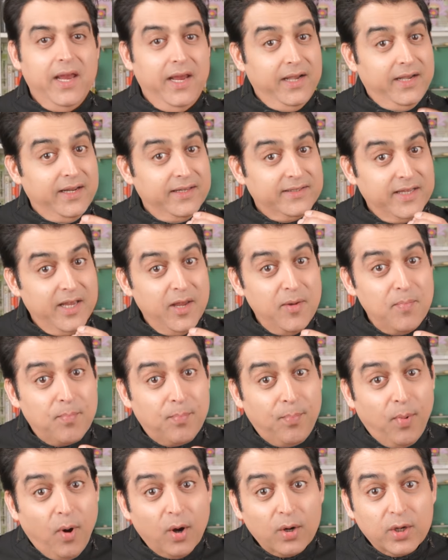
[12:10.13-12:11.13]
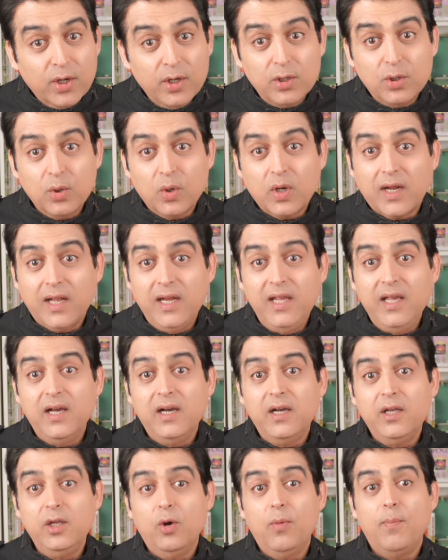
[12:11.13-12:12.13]
It is important to
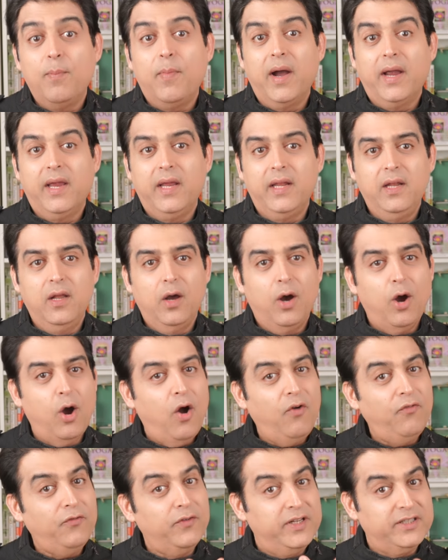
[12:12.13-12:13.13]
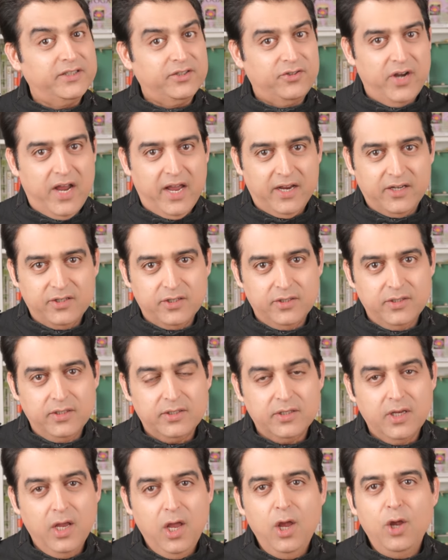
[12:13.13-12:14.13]
clear your mind of
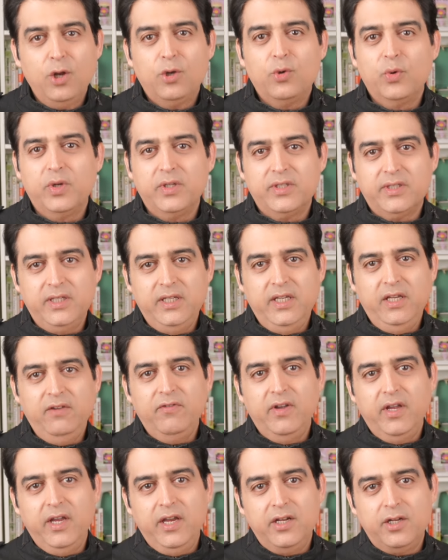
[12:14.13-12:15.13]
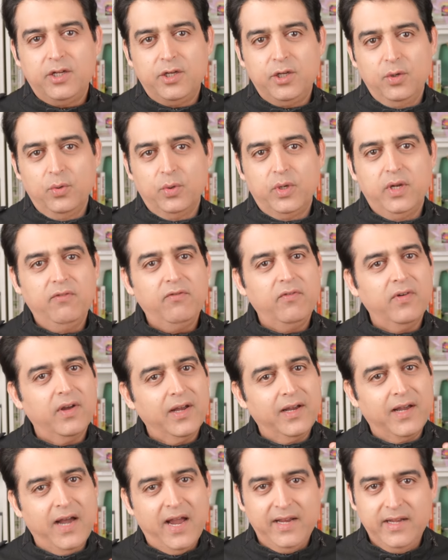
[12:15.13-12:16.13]
distractions to receive intuitive
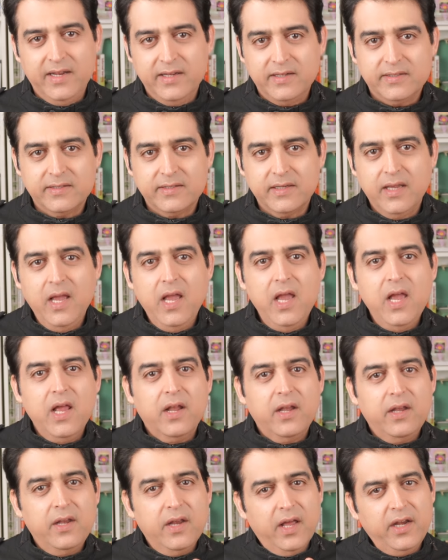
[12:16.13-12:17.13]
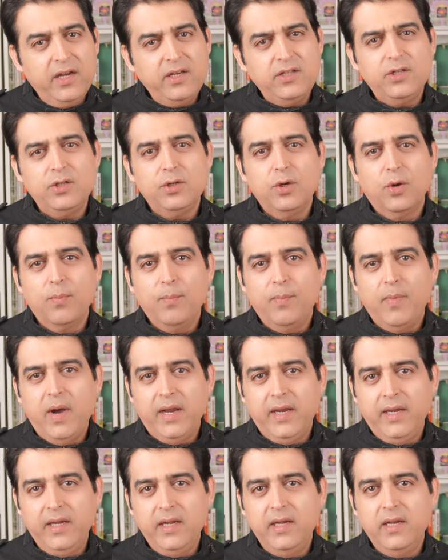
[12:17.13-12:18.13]
guidance. Nourish your
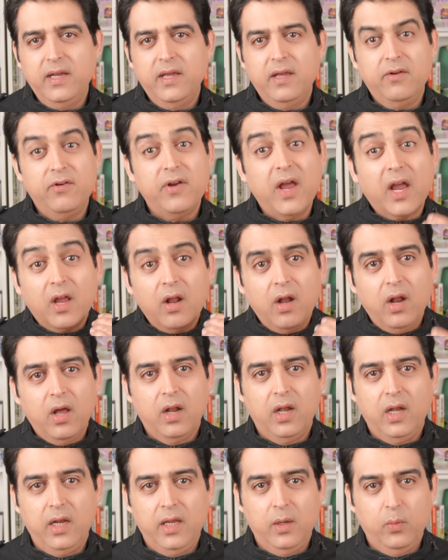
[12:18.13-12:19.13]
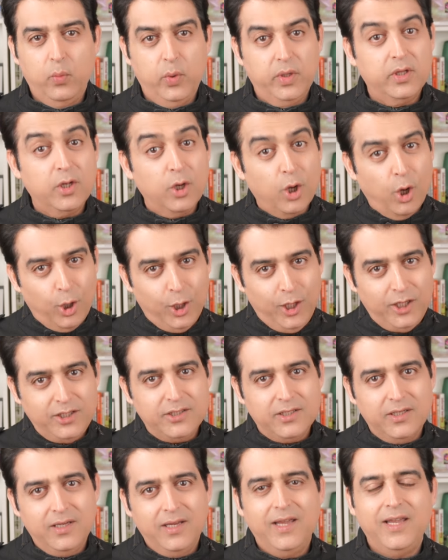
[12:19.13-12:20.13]
mind regularly with
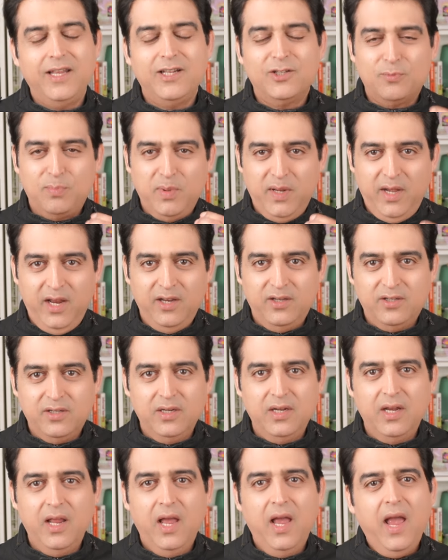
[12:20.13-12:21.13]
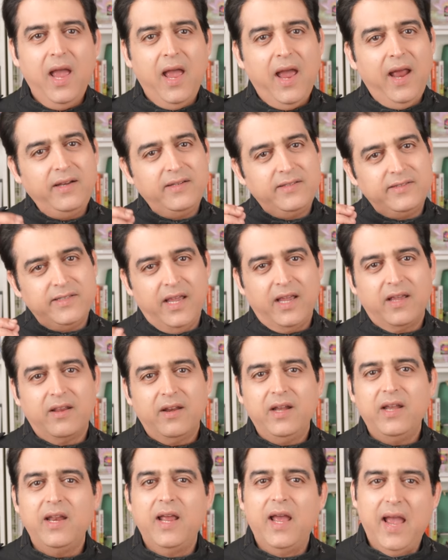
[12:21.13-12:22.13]
knowledge, inspiration, and
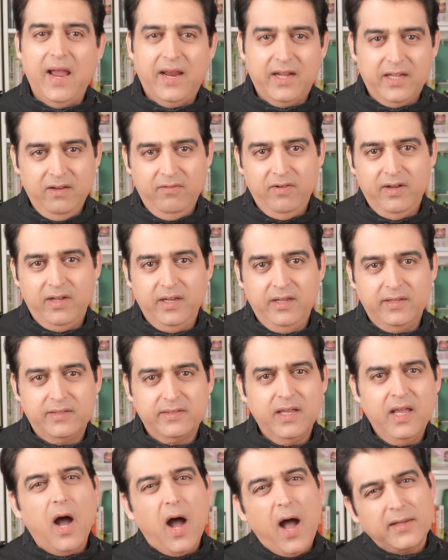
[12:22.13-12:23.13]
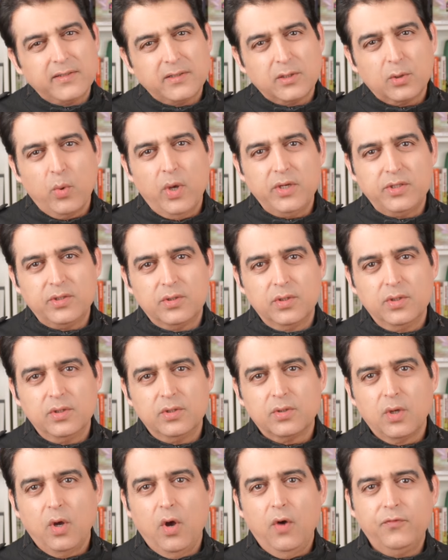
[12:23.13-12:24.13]
sacred activities. Ask
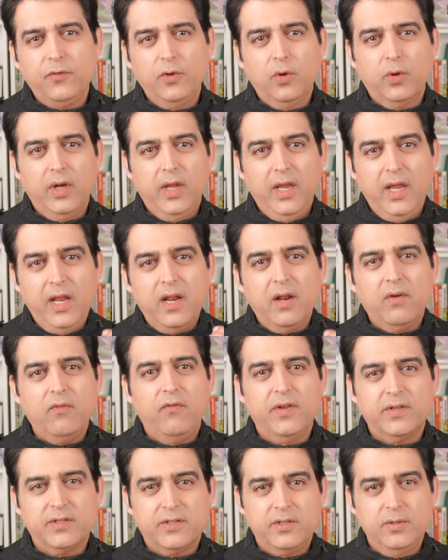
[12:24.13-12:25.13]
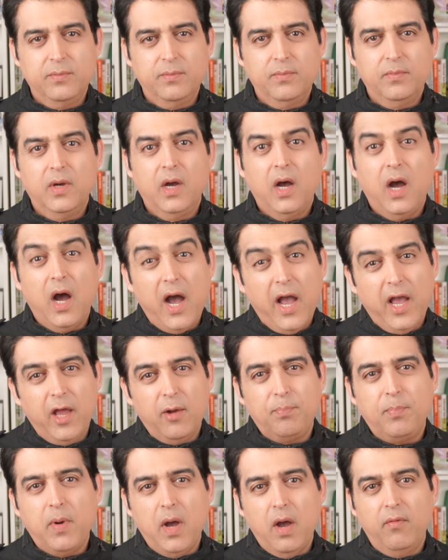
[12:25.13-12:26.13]
questions of your inner wisdom,
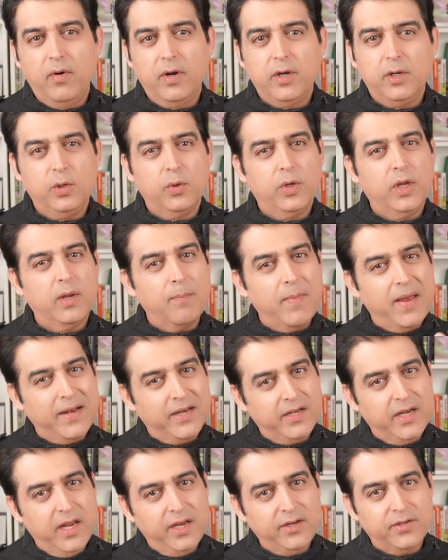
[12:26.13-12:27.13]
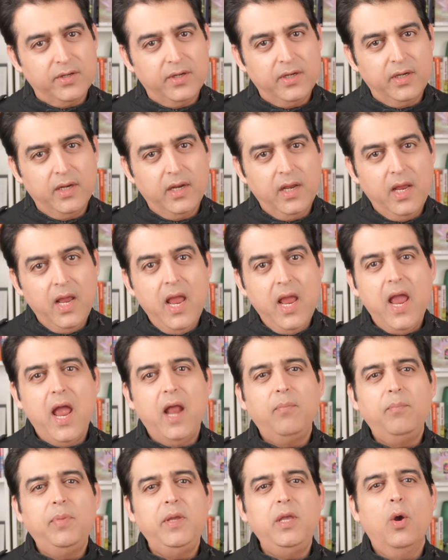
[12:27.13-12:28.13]
higher power during meditation,
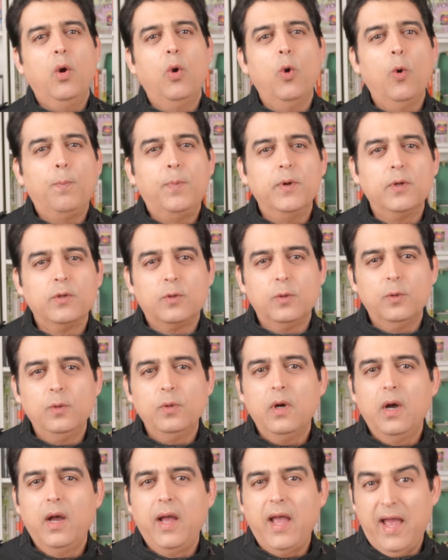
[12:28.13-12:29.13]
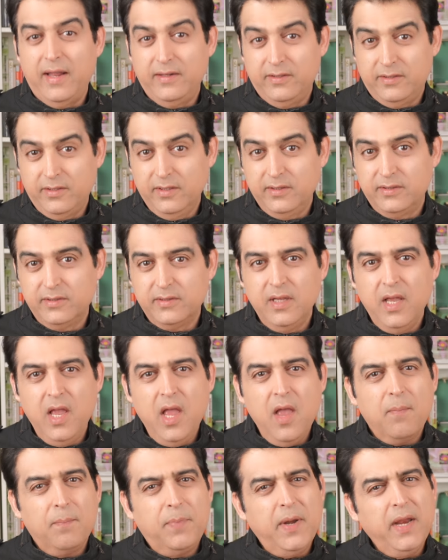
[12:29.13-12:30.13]
and be open to answers.
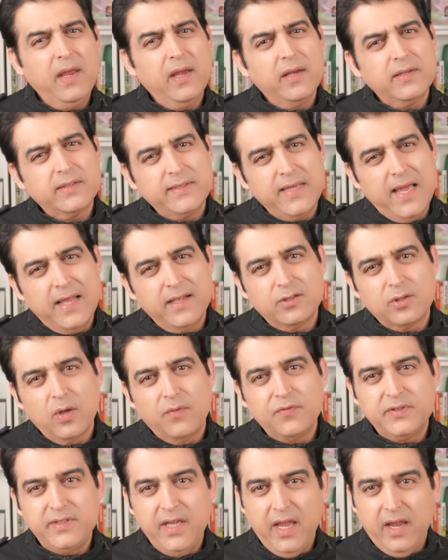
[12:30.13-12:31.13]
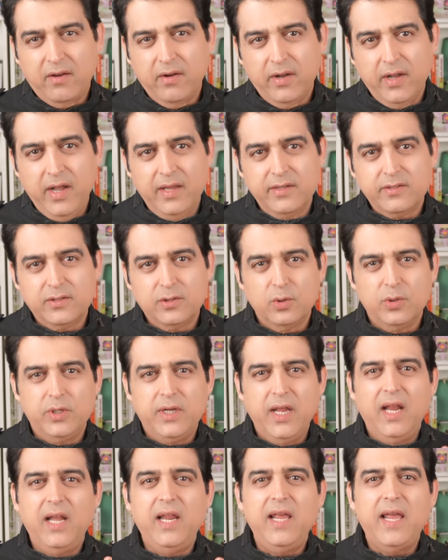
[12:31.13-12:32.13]
Bring a sense of sacredness to
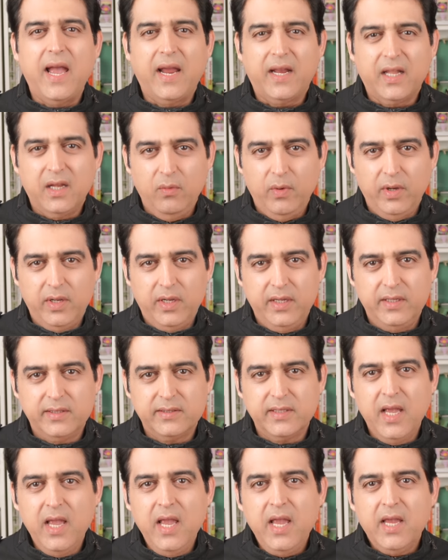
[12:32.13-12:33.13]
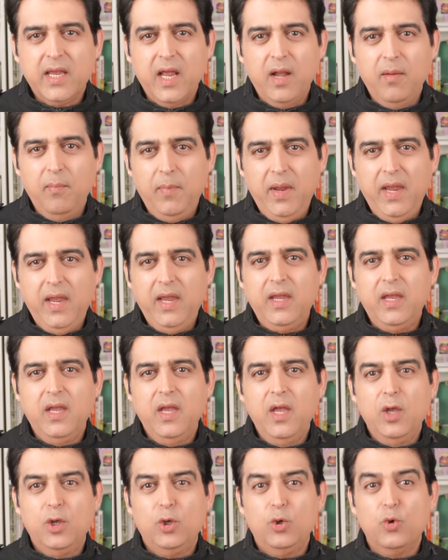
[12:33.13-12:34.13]
daily activities can make
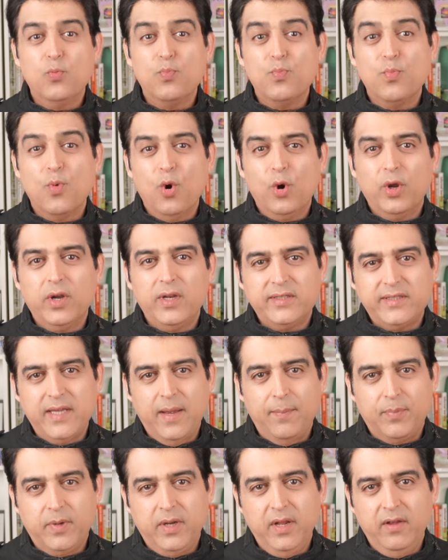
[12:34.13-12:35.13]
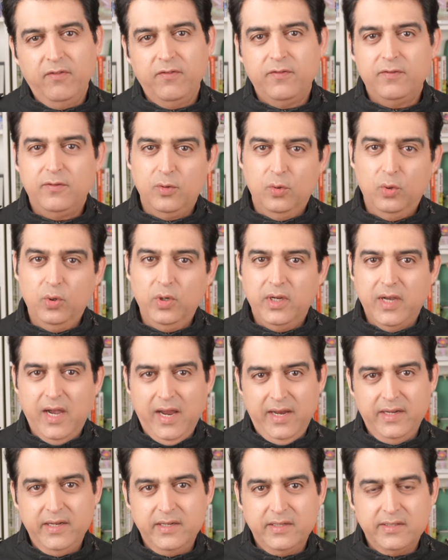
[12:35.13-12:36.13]
you more receptive to
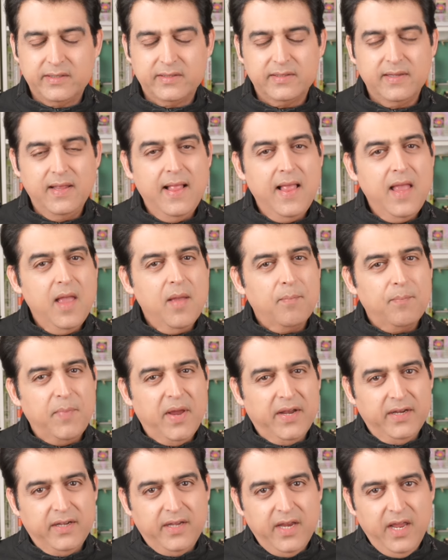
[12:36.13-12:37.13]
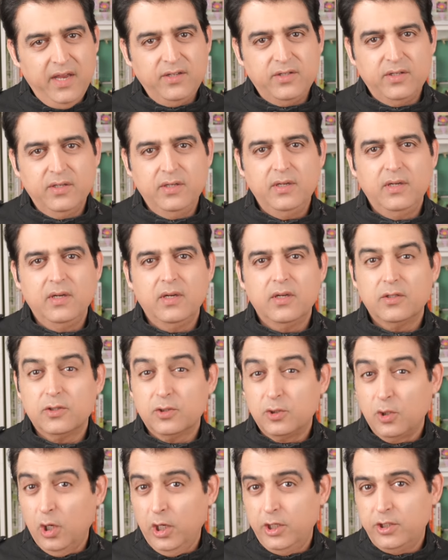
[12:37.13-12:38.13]
guidance. Meditation,
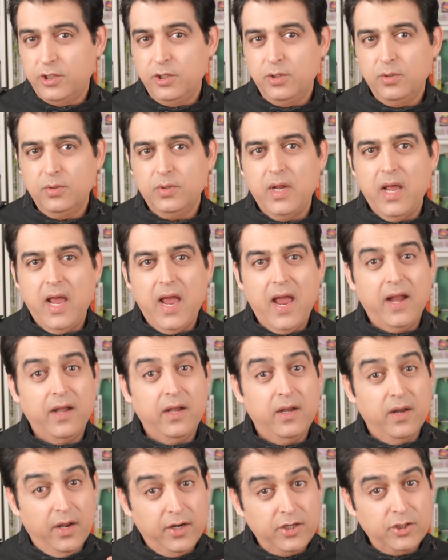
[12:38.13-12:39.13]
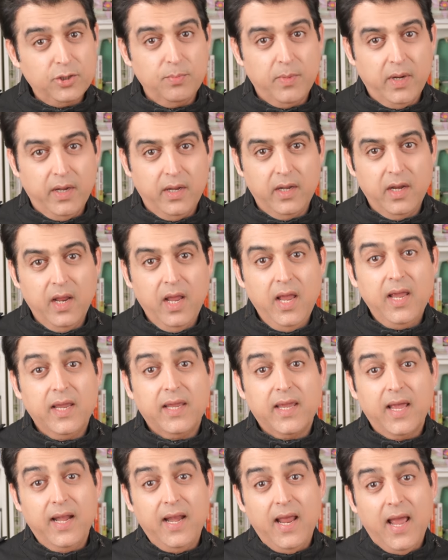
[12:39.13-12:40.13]
solitude, and nourishment
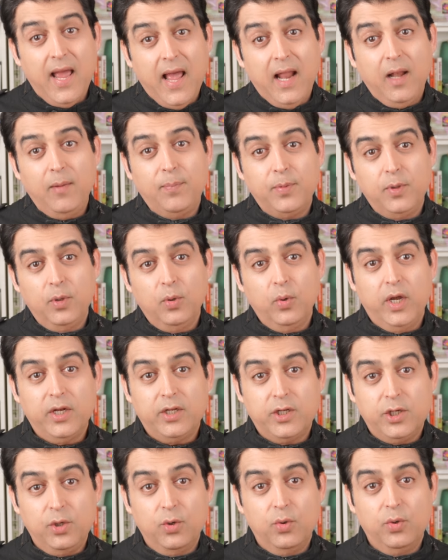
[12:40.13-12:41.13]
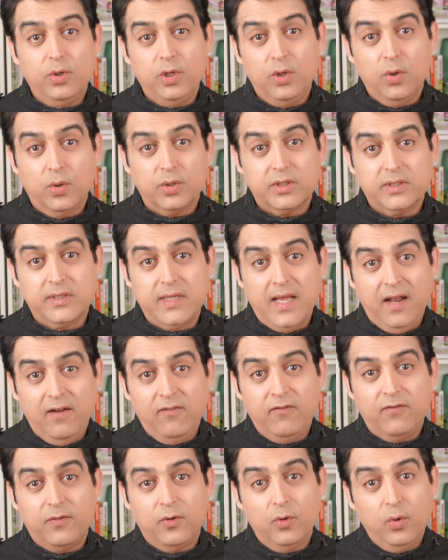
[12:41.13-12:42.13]
can help you attune
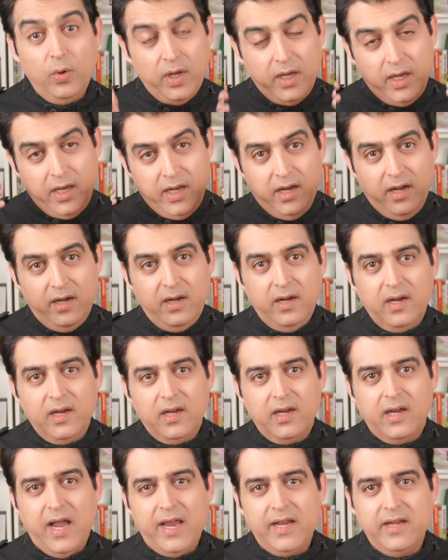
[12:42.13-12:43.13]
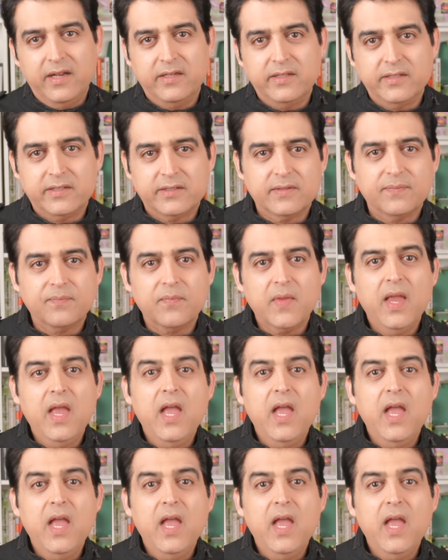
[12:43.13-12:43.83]
yourself to inner guidance.